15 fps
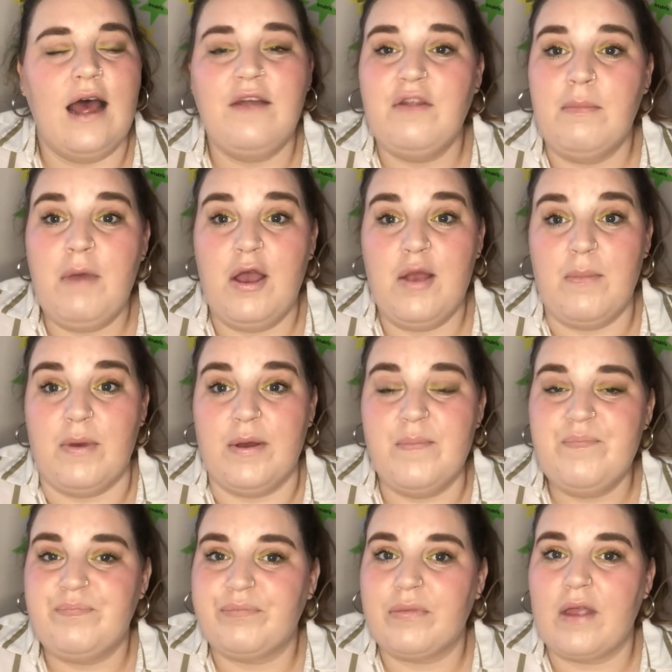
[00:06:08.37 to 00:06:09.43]
at the
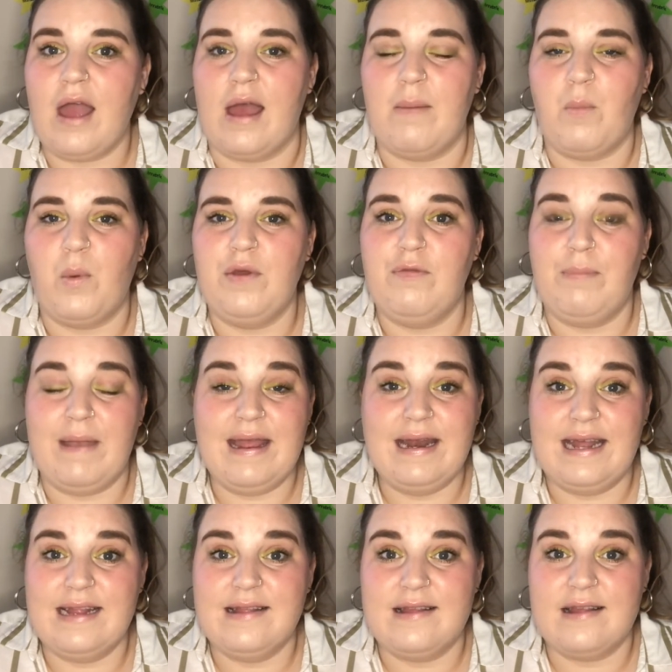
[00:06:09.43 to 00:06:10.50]
moment, um, with being
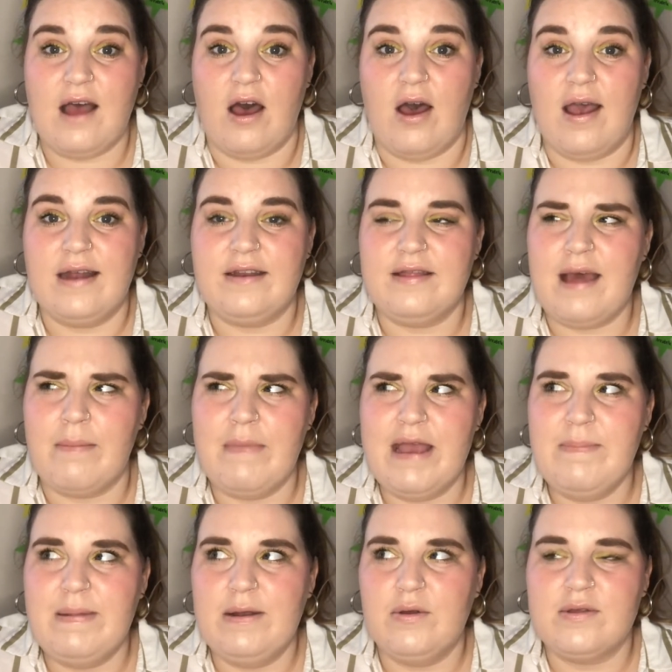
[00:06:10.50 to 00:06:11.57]
inside, that
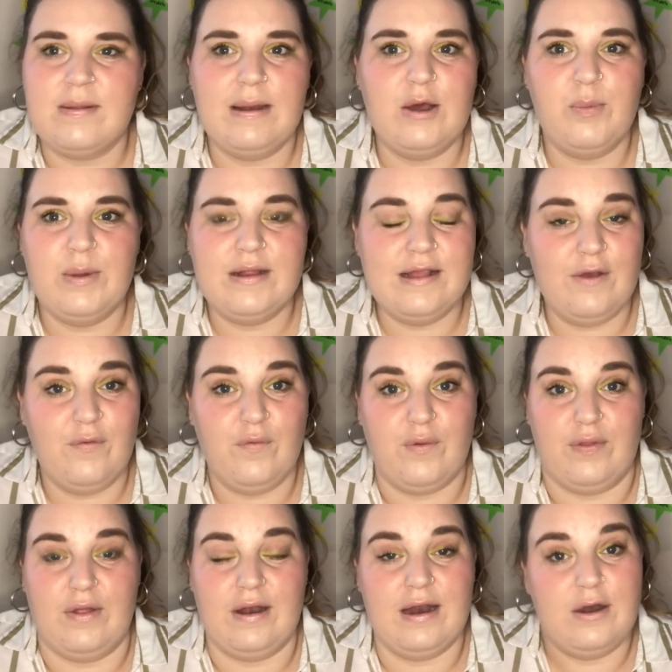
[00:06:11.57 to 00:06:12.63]
maybe looks a little bit
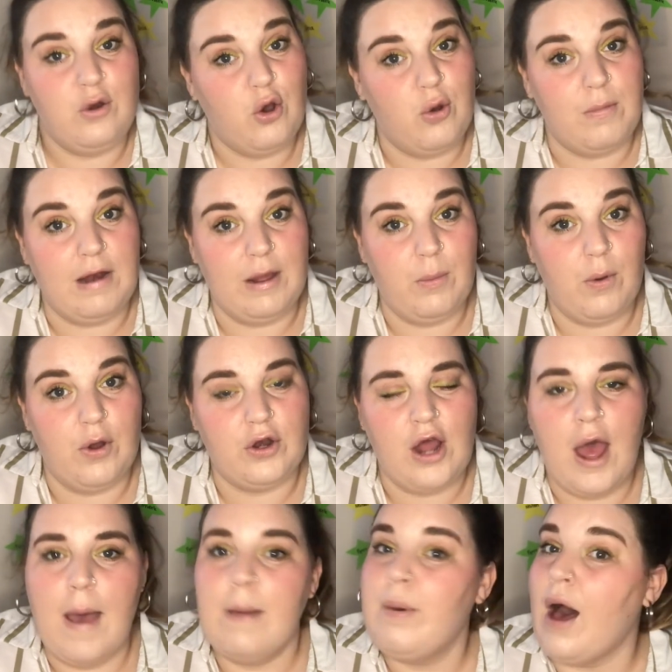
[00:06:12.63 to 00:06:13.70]
different than it normally would.
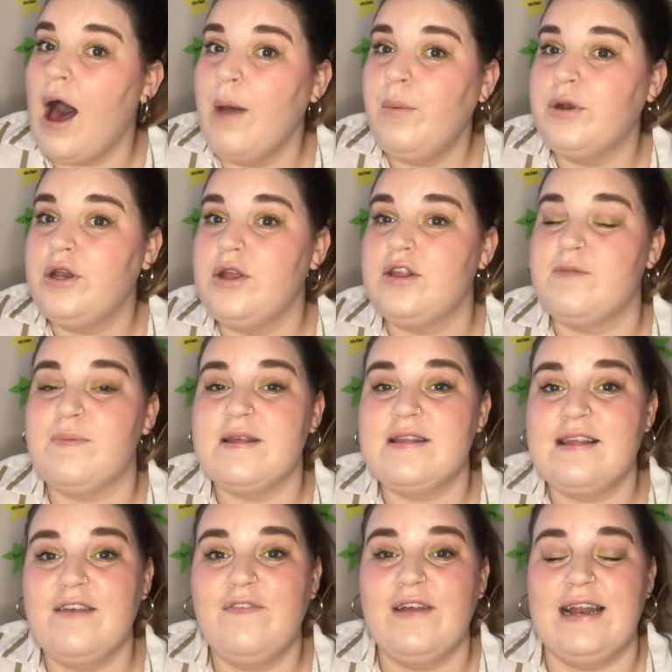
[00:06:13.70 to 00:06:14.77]
But I want you
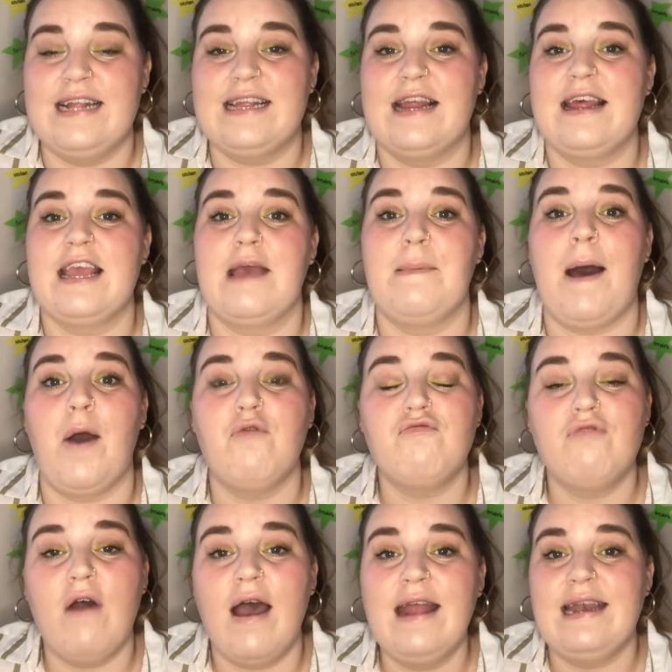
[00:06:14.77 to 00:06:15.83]
specifically to think about
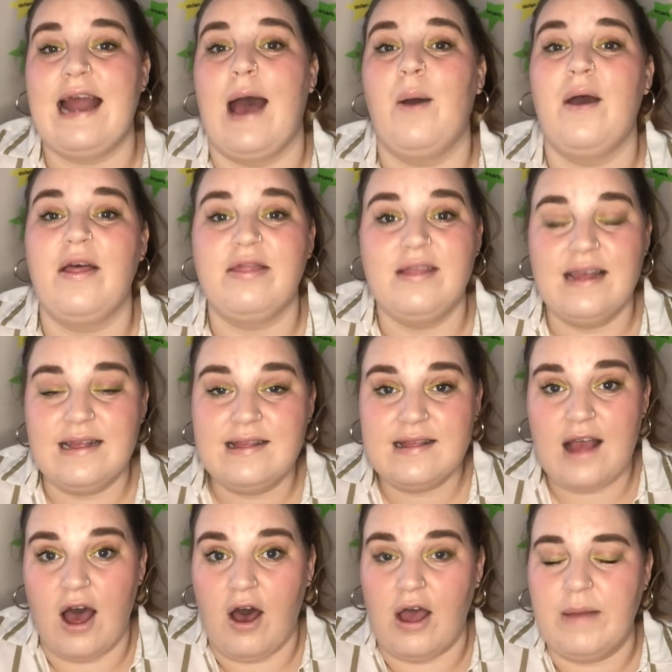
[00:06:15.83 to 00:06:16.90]
right now at this
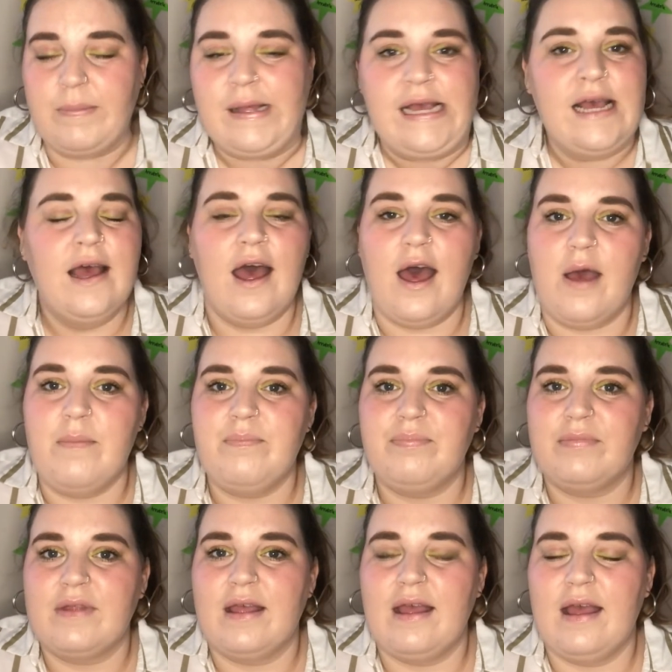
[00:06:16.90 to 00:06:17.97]
time um,
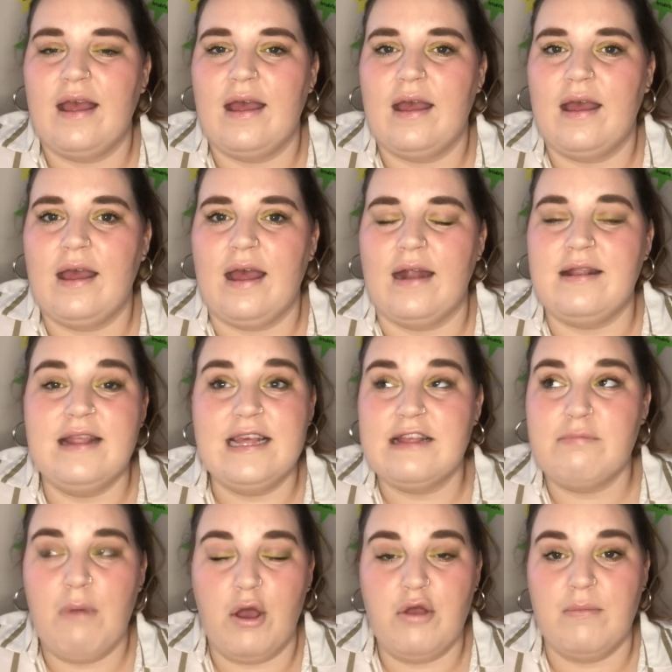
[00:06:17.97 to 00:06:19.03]
and this
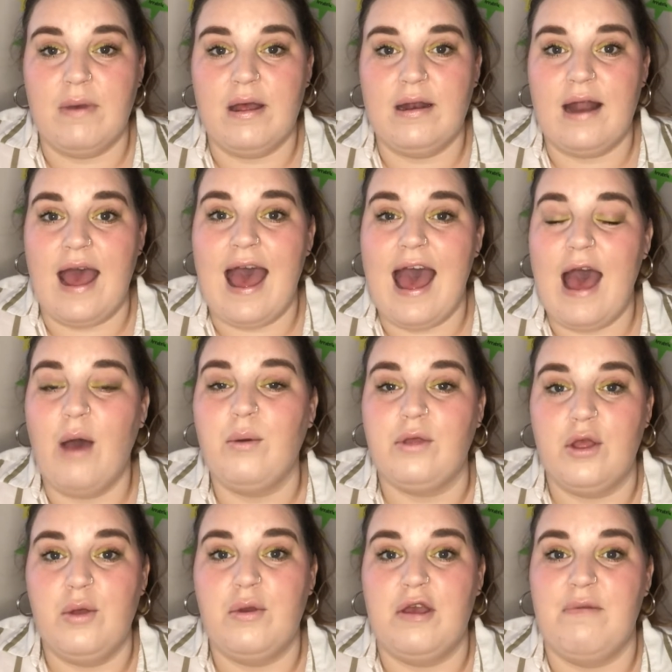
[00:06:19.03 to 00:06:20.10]
moment how
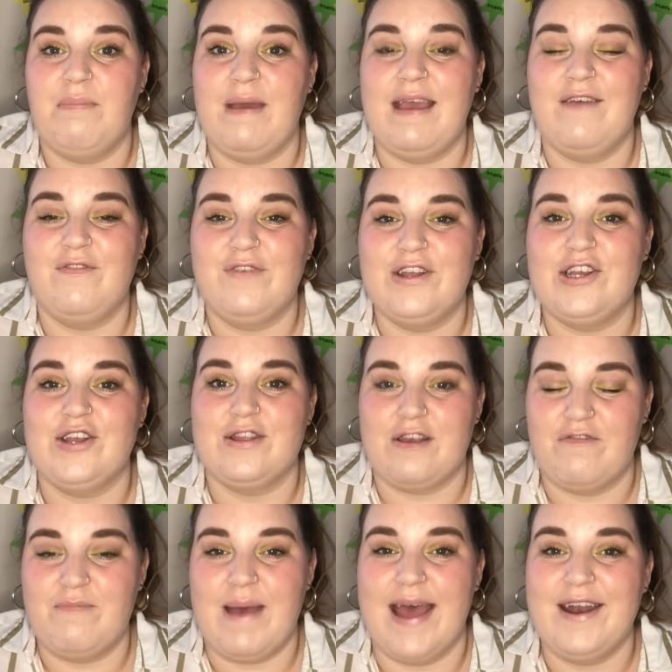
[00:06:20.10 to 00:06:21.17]
you can be fishers
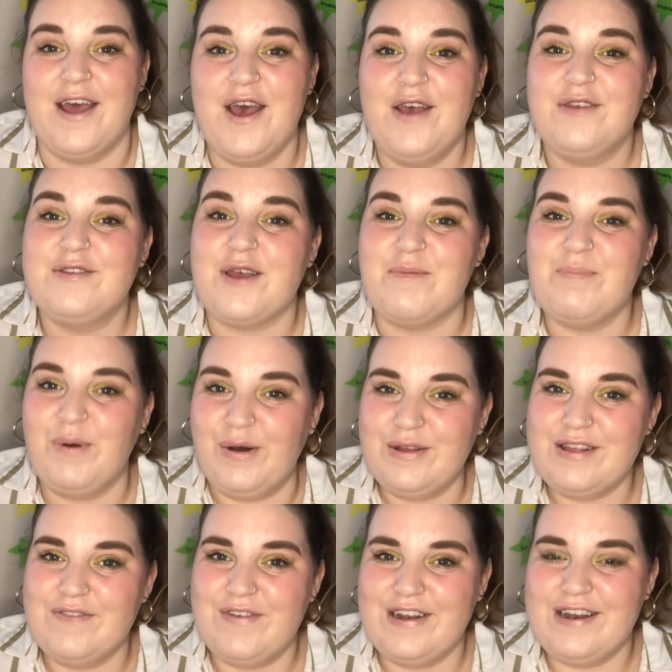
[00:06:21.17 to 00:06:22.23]
of men. So pause
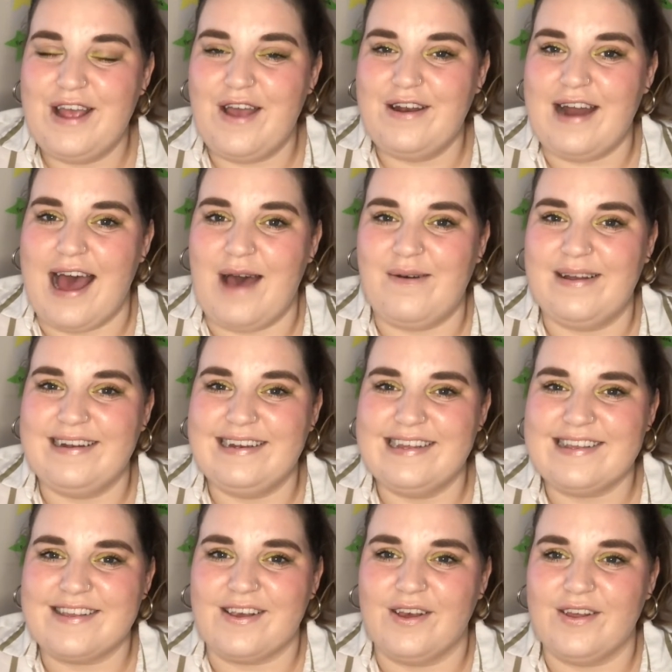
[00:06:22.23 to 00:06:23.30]
the video now and
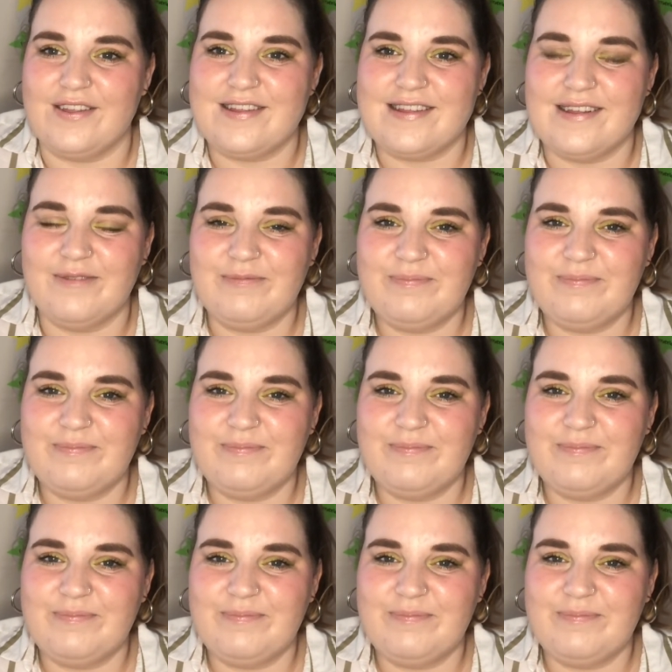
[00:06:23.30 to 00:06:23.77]
discuss.